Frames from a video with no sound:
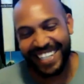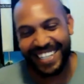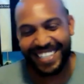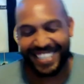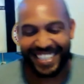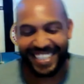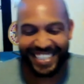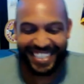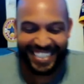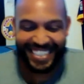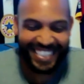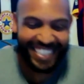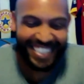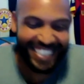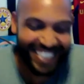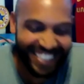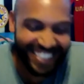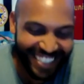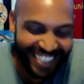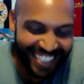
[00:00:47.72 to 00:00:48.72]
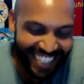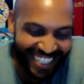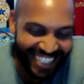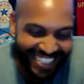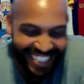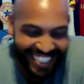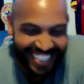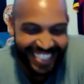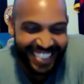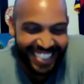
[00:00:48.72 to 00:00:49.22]
It's interesting to hear that
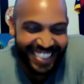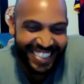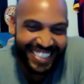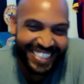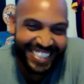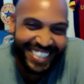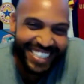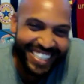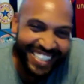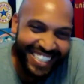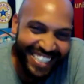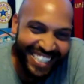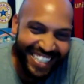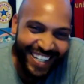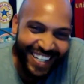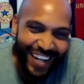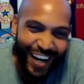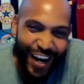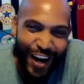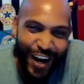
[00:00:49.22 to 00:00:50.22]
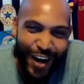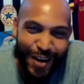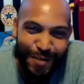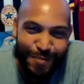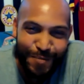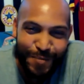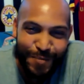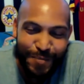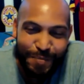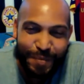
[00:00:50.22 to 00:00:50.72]
sentence.
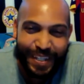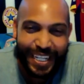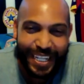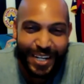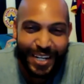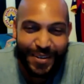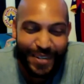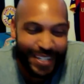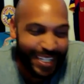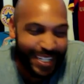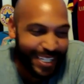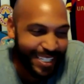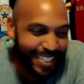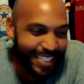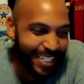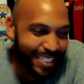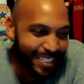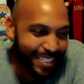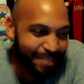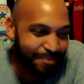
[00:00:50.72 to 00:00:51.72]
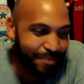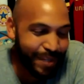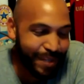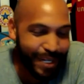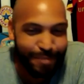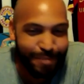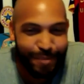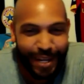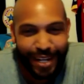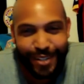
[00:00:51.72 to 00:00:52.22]
But anyway, let's bring
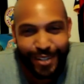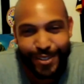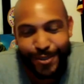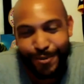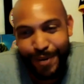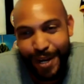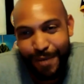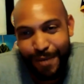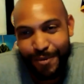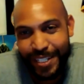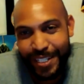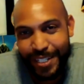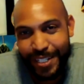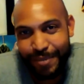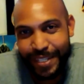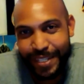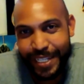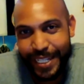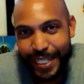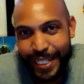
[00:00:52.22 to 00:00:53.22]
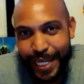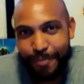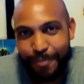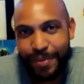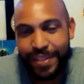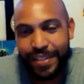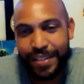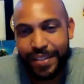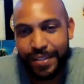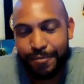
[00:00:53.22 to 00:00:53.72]
it back to why we
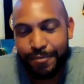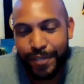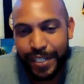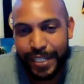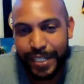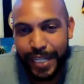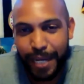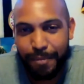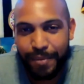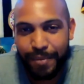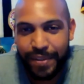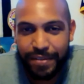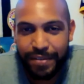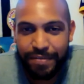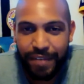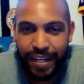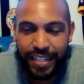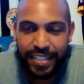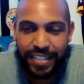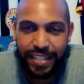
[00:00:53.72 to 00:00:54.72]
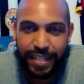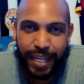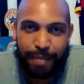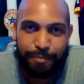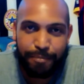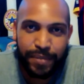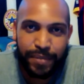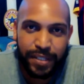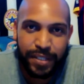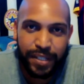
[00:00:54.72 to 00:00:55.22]
recapping the fights that
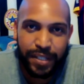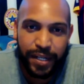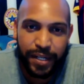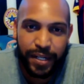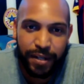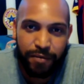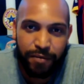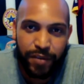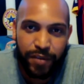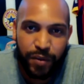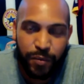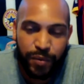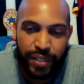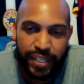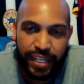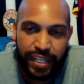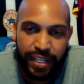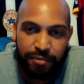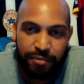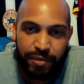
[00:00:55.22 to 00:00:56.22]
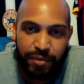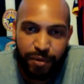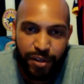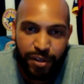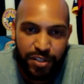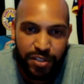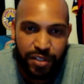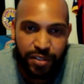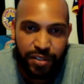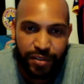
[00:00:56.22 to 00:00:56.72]
happened over the weekend. We
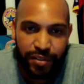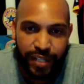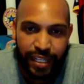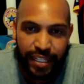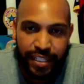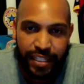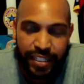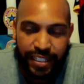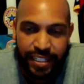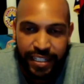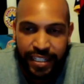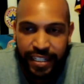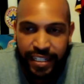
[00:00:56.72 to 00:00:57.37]
watched it together.